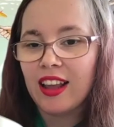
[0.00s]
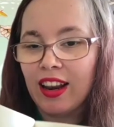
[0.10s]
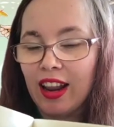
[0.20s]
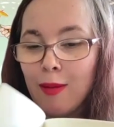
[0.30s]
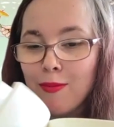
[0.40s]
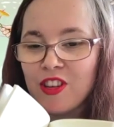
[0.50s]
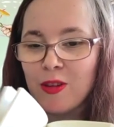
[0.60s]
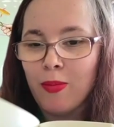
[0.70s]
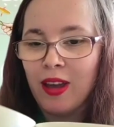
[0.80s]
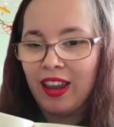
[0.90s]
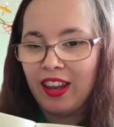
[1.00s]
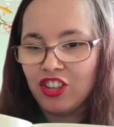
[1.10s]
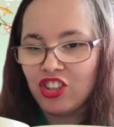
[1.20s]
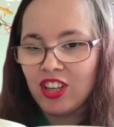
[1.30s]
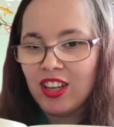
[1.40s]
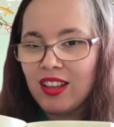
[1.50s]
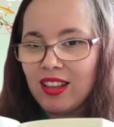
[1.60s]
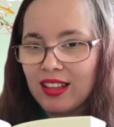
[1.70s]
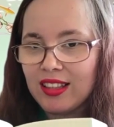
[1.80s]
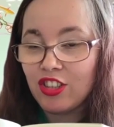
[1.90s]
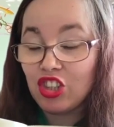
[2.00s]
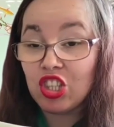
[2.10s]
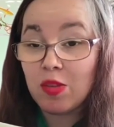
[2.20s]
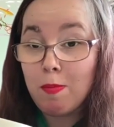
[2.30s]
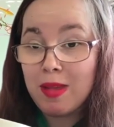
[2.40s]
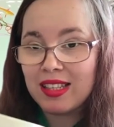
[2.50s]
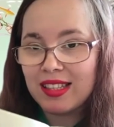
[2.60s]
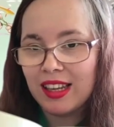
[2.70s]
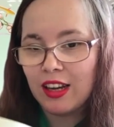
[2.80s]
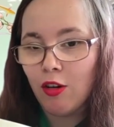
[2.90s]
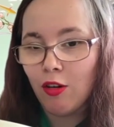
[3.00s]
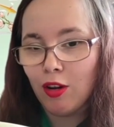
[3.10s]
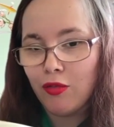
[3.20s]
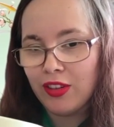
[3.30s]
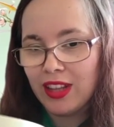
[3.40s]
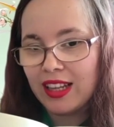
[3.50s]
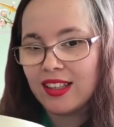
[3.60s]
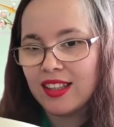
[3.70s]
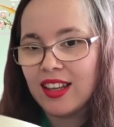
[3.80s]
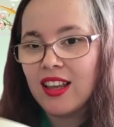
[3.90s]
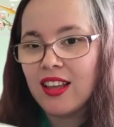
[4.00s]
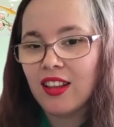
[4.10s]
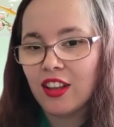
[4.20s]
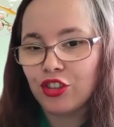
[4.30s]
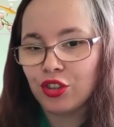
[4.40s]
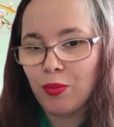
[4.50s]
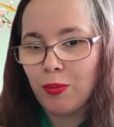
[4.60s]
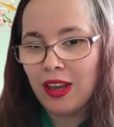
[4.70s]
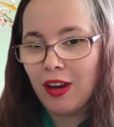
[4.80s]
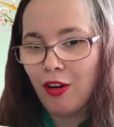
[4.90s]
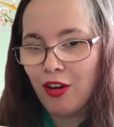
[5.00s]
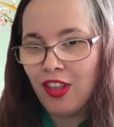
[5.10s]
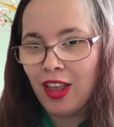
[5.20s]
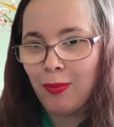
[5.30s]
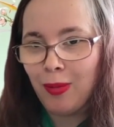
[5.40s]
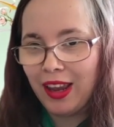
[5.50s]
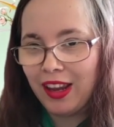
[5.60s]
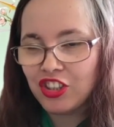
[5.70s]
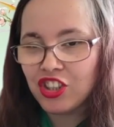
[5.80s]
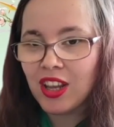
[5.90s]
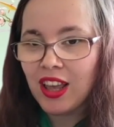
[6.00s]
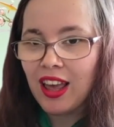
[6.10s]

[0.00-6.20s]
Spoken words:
an empty page that's just missing all of the text that should be on that page,